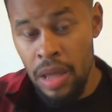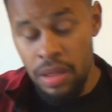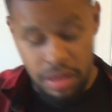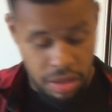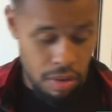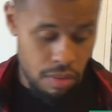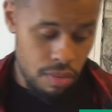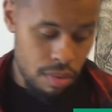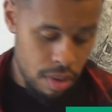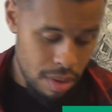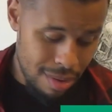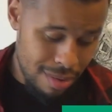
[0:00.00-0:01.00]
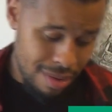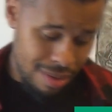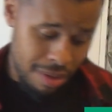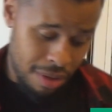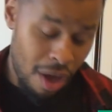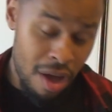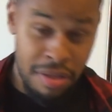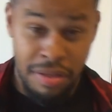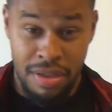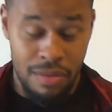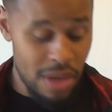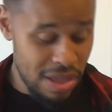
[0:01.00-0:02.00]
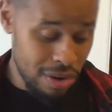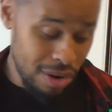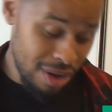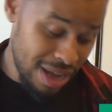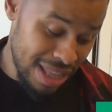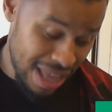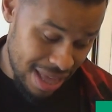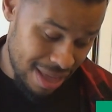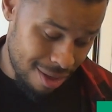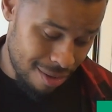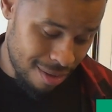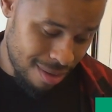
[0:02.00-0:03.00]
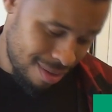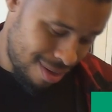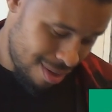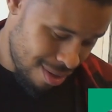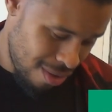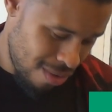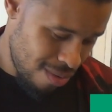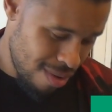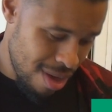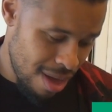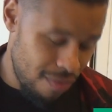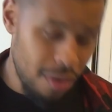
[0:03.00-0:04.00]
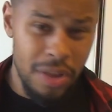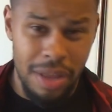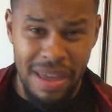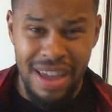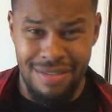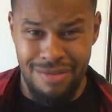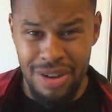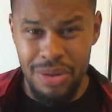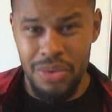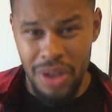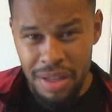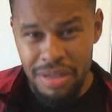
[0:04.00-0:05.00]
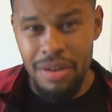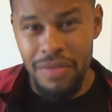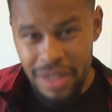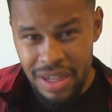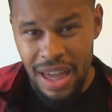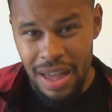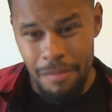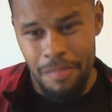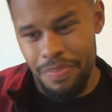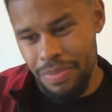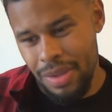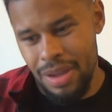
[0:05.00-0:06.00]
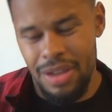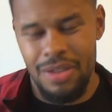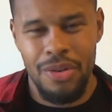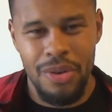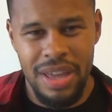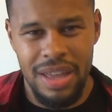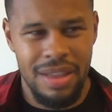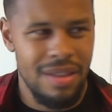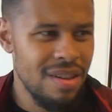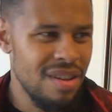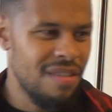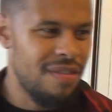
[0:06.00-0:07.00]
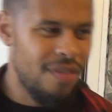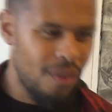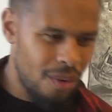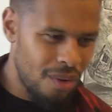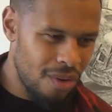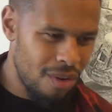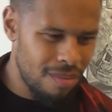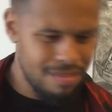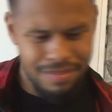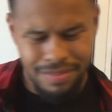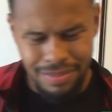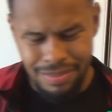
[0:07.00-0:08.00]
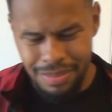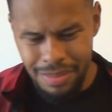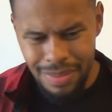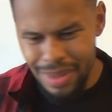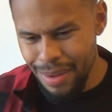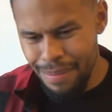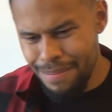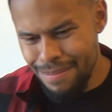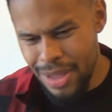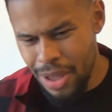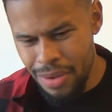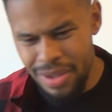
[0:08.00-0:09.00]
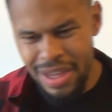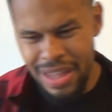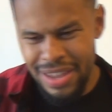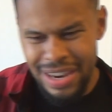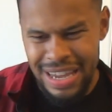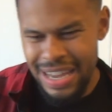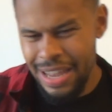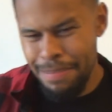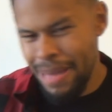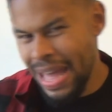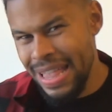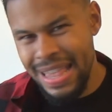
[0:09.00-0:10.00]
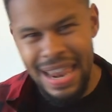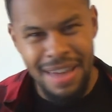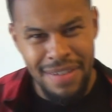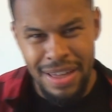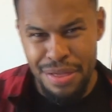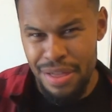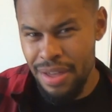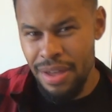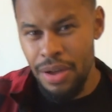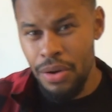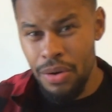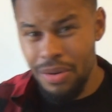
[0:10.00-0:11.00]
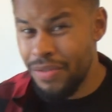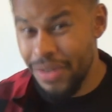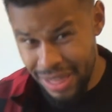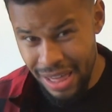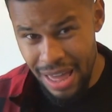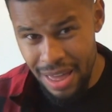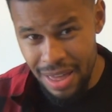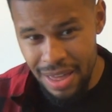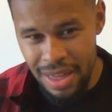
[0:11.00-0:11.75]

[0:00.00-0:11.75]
So the cost when you're looking at it, you know, if you want to make a real nice guvache, you're talking for, you know, 4-5 leva za guvache.